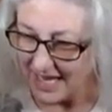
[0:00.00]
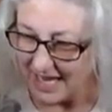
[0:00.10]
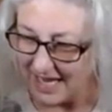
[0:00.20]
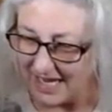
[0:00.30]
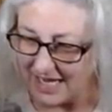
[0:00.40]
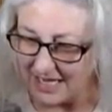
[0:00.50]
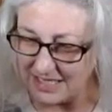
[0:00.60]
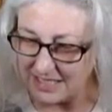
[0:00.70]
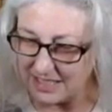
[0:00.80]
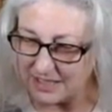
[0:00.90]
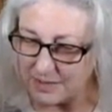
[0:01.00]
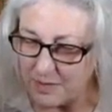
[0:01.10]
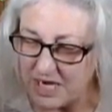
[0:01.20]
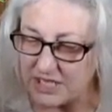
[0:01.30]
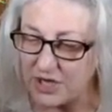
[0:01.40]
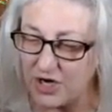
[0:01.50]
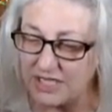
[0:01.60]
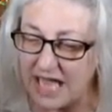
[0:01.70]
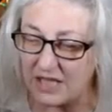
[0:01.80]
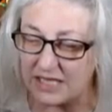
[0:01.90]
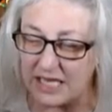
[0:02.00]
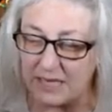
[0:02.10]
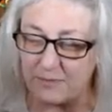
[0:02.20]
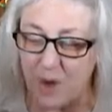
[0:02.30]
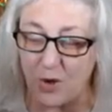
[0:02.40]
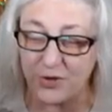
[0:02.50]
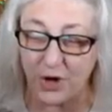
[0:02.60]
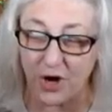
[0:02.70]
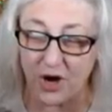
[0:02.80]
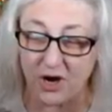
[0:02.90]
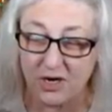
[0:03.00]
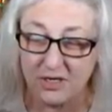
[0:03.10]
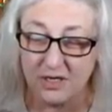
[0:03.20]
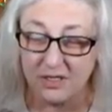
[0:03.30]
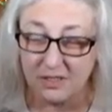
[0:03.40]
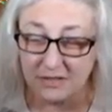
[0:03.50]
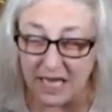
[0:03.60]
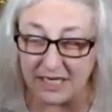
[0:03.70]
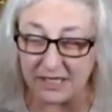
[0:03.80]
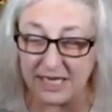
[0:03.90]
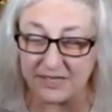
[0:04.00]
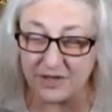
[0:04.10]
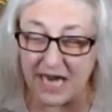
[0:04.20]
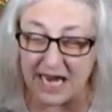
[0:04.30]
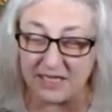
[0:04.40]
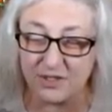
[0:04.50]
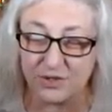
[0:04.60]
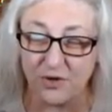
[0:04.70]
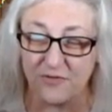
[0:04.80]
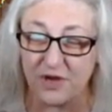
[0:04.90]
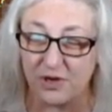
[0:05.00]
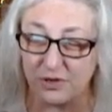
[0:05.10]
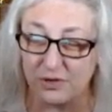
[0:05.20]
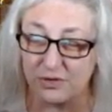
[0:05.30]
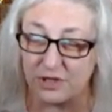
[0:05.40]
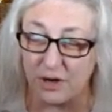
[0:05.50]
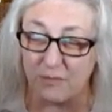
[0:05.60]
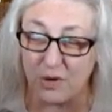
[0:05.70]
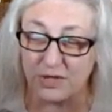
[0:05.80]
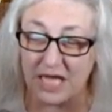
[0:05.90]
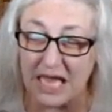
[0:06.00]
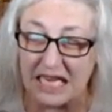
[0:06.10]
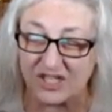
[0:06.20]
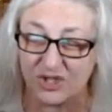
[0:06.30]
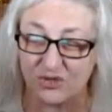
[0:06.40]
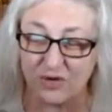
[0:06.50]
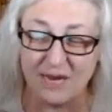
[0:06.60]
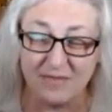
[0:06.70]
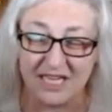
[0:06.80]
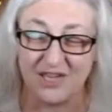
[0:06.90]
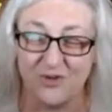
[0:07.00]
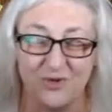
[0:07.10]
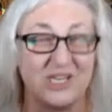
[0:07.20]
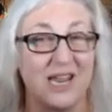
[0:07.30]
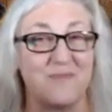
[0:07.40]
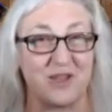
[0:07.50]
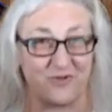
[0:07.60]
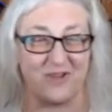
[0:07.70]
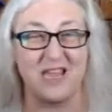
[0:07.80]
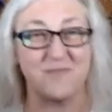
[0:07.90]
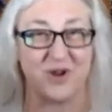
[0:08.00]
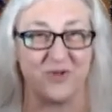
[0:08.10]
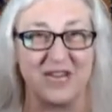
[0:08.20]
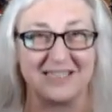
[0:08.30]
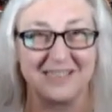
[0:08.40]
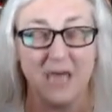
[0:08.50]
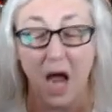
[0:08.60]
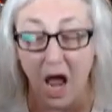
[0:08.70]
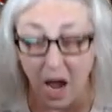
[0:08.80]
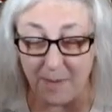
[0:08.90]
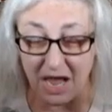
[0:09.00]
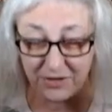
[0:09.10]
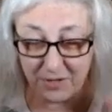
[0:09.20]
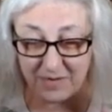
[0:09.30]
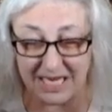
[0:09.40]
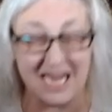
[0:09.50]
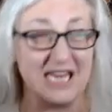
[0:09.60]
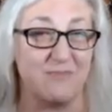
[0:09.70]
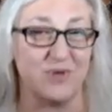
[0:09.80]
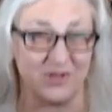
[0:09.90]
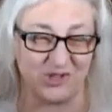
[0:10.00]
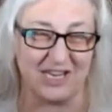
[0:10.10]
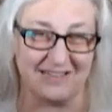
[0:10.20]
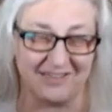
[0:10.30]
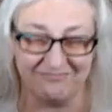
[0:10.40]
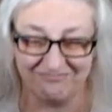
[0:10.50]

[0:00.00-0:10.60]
uh, but it turns out that both her Lana Glazer and Sofia Colucci are both extremely huge hypocrites about the bikini bullshit.